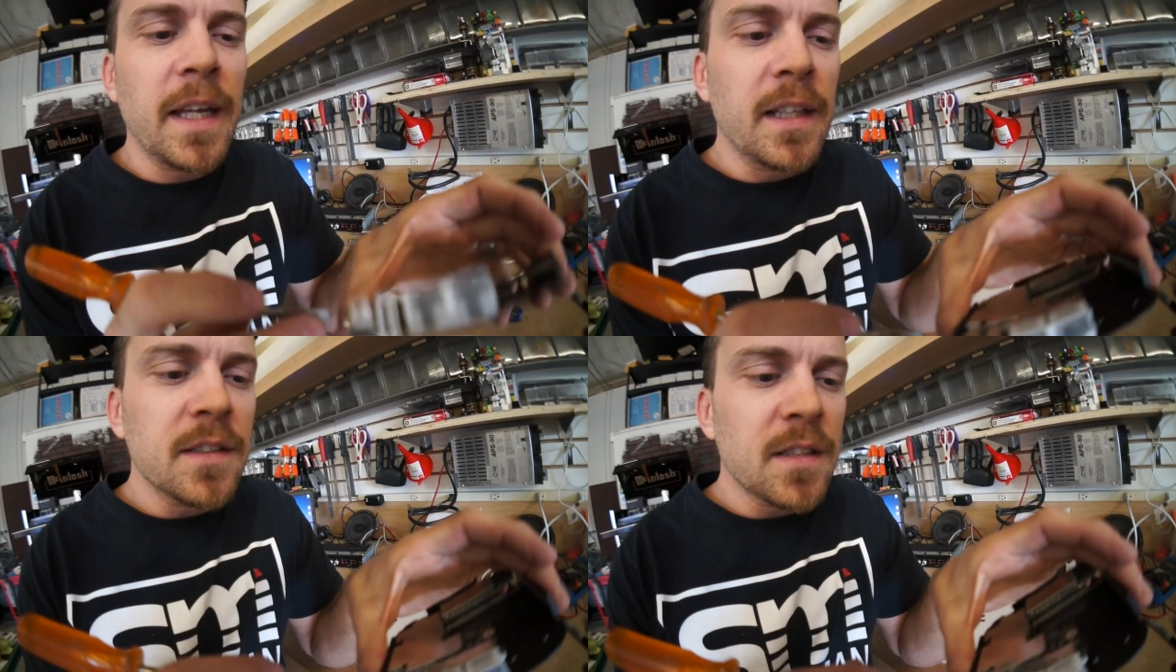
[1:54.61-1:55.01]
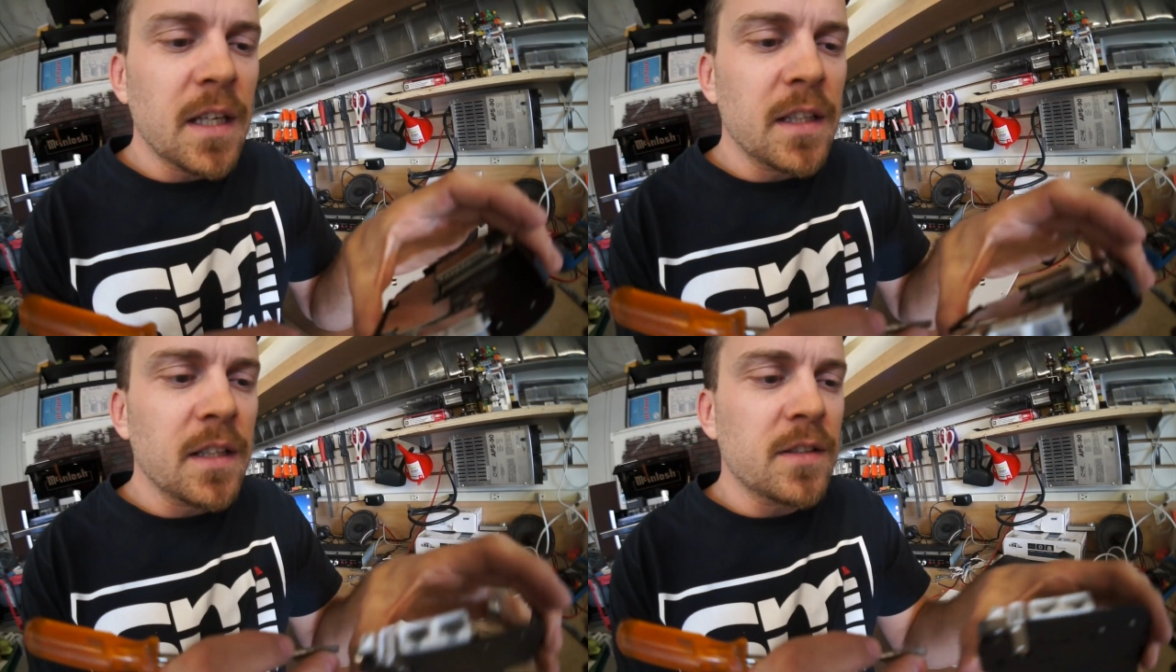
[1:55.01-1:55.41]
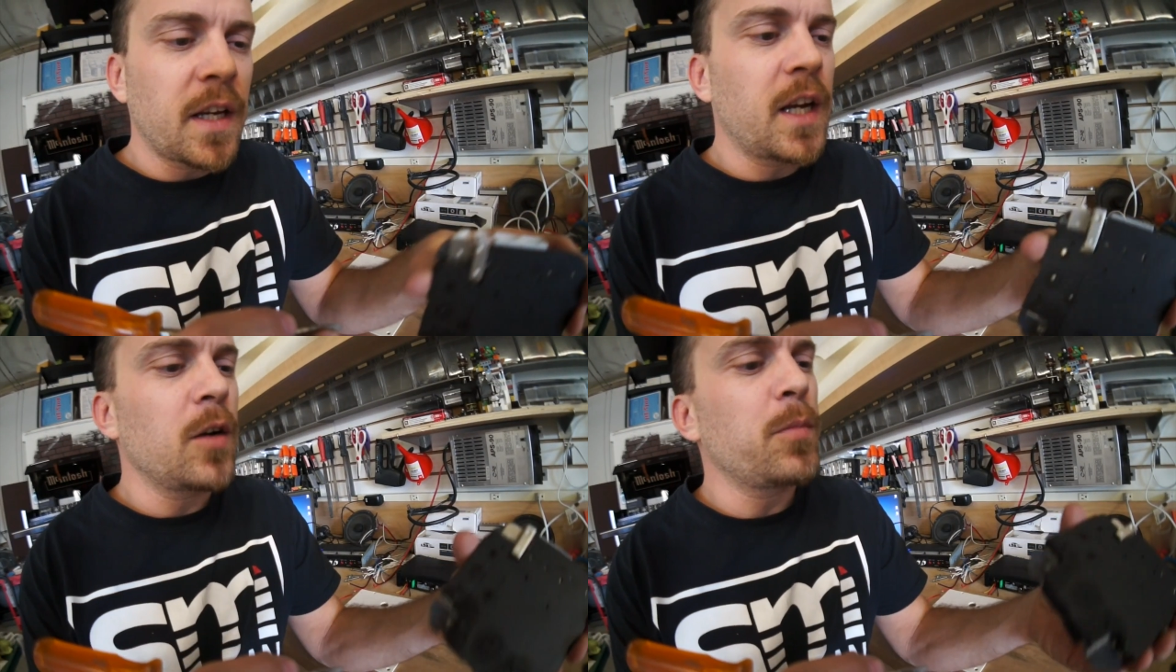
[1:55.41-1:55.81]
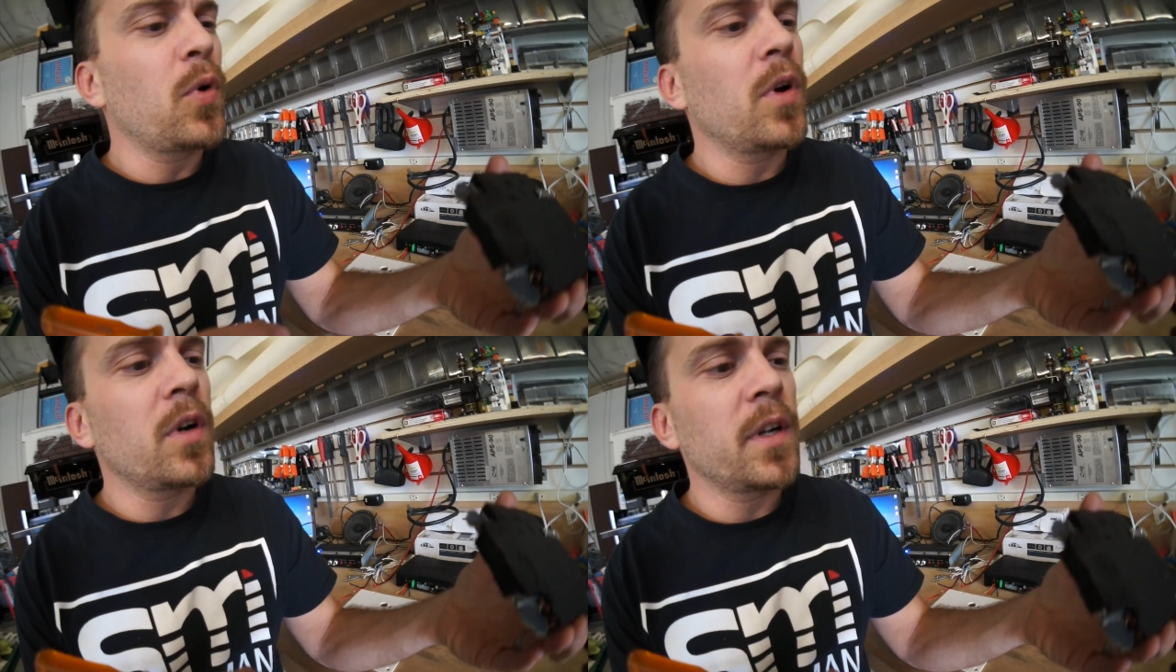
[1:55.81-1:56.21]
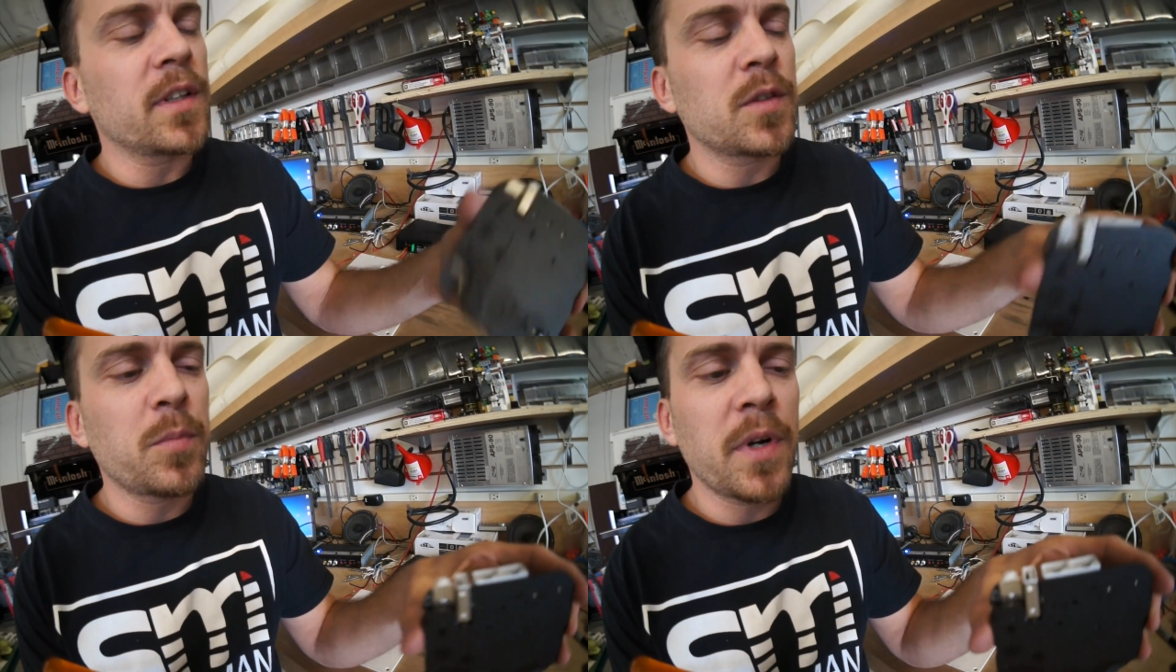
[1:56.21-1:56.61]
Inside this Airport
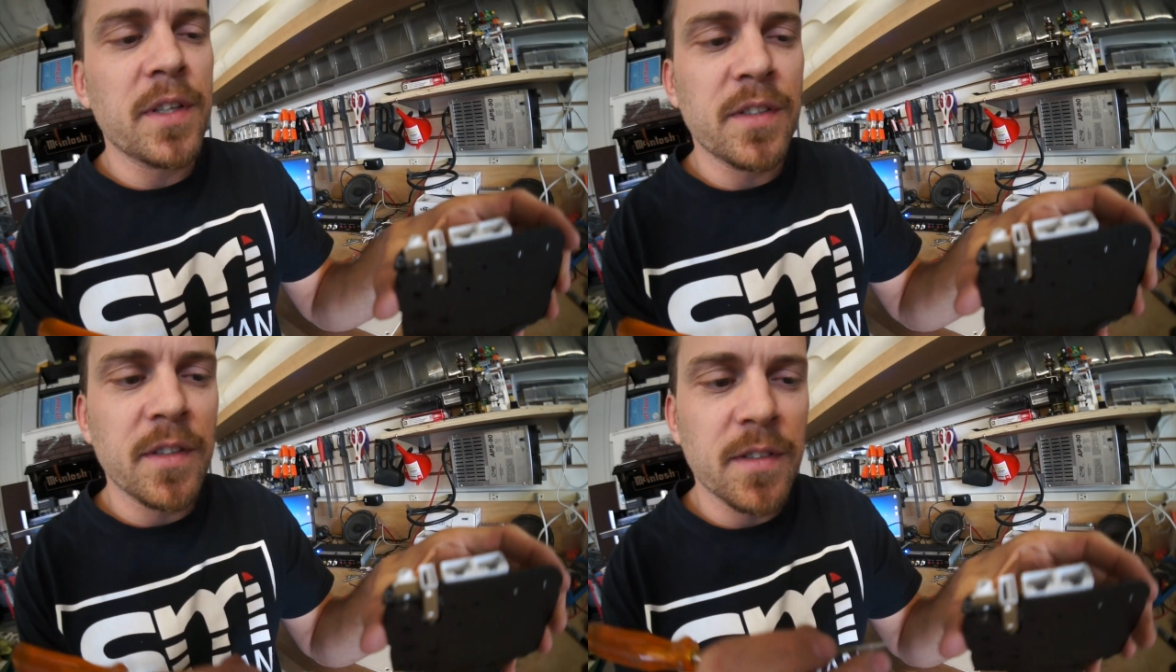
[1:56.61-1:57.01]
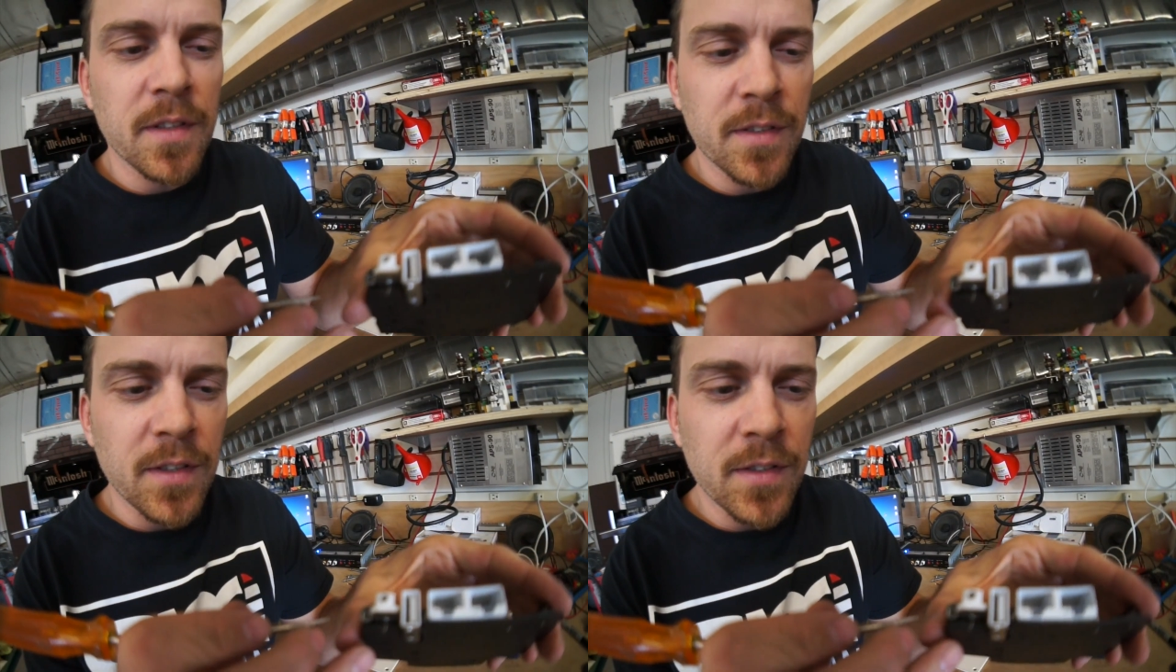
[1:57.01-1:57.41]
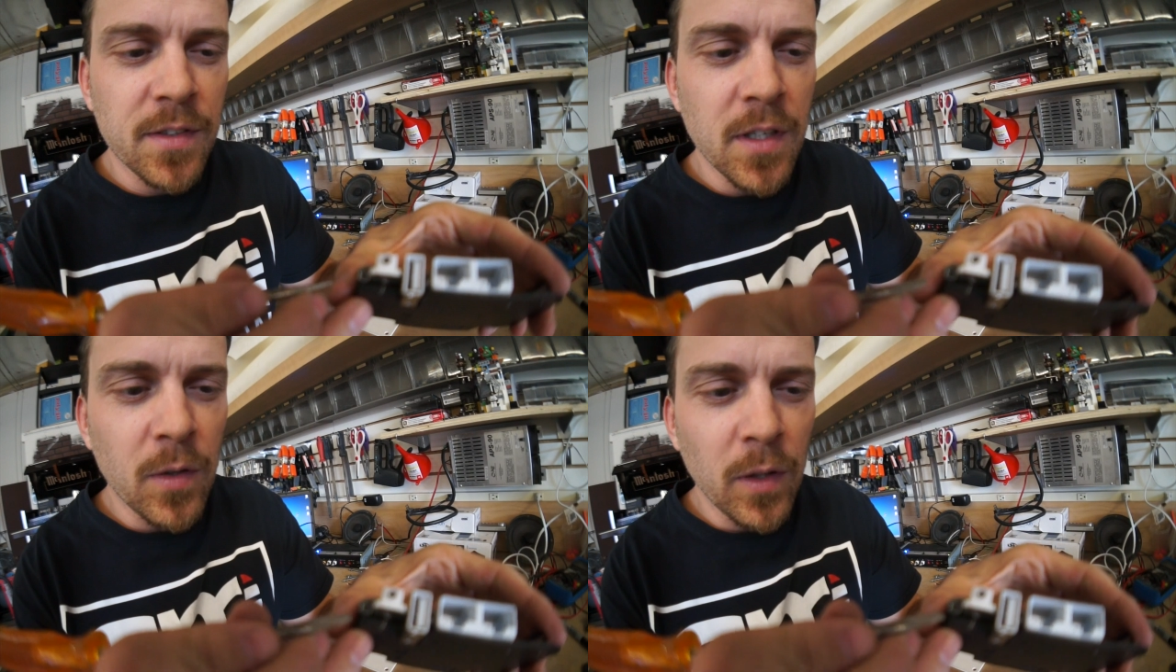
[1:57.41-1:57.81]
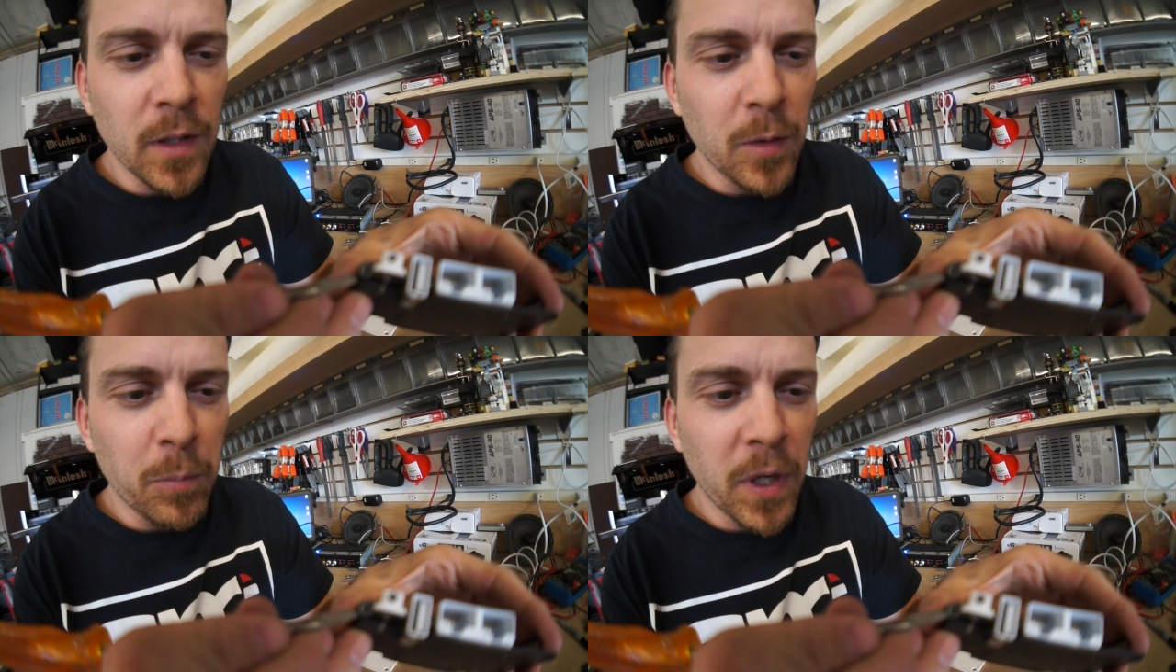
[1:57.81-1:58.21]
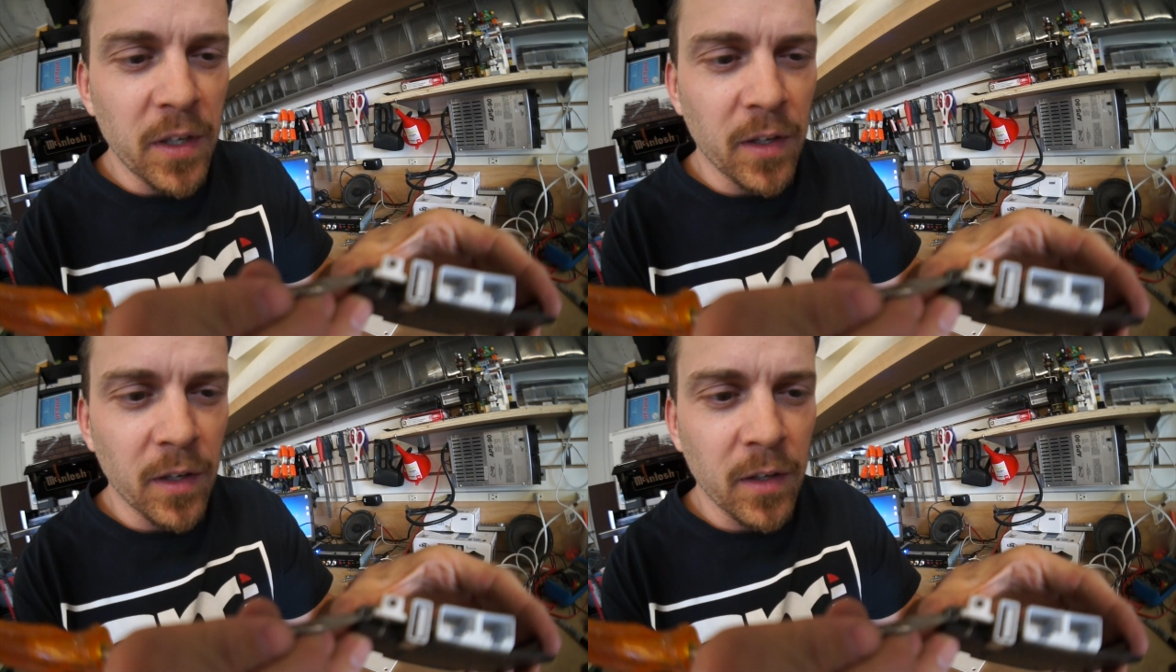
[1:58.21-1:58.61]
Express is this secret little
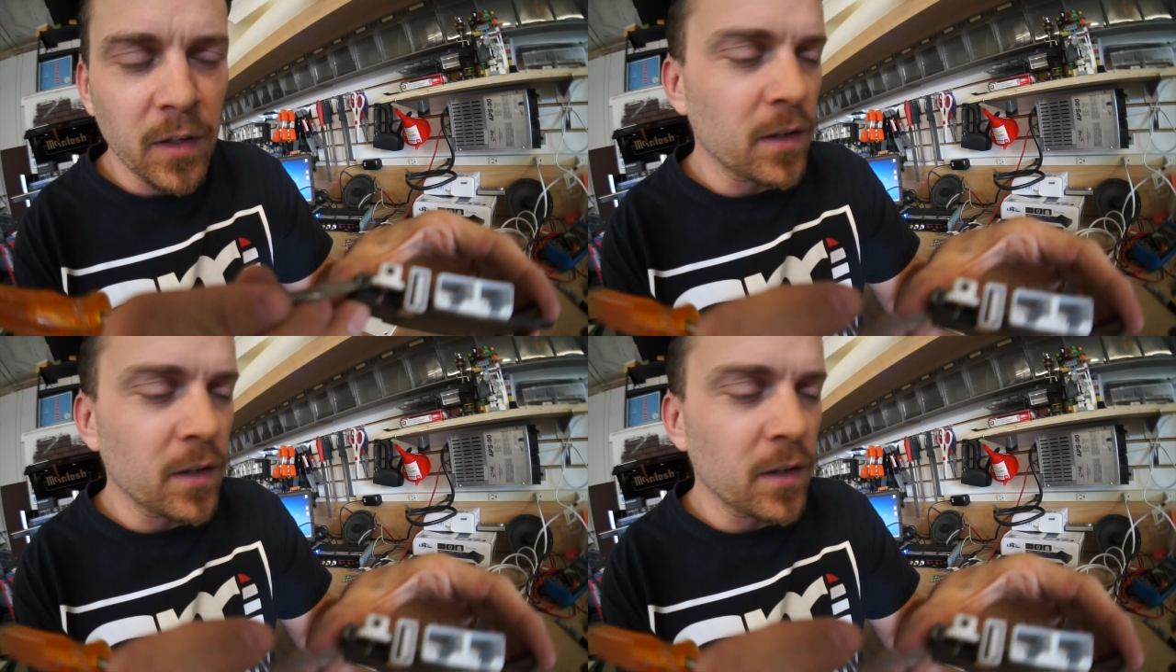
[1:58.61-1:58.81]
button.